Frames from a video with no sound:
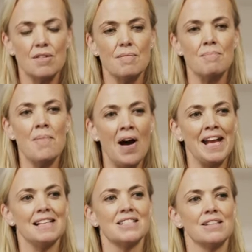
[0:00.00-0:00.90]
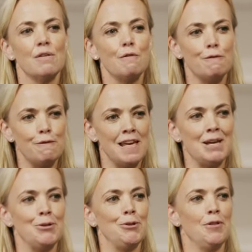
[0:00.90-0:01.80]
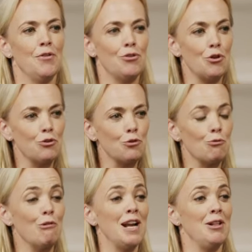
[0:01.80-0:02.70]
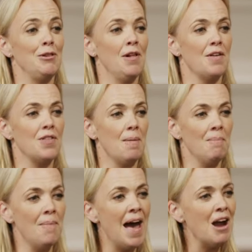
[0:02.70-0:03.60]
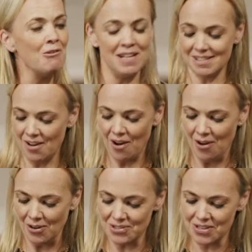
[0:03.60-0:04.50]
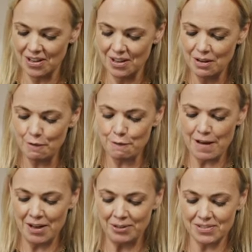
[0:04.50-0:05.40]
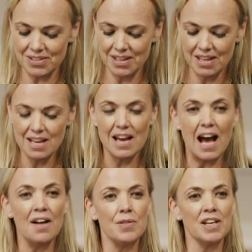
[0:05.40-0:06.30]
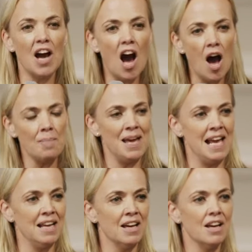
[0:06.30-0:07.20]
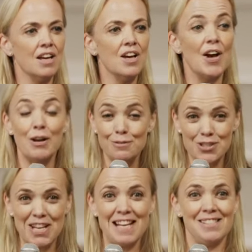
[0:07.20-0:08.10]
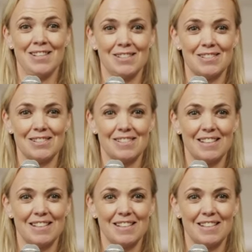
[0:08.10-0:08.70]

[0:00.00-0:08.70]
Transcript: might feel the thrill that Mary's heart felt at the coming of Jesus.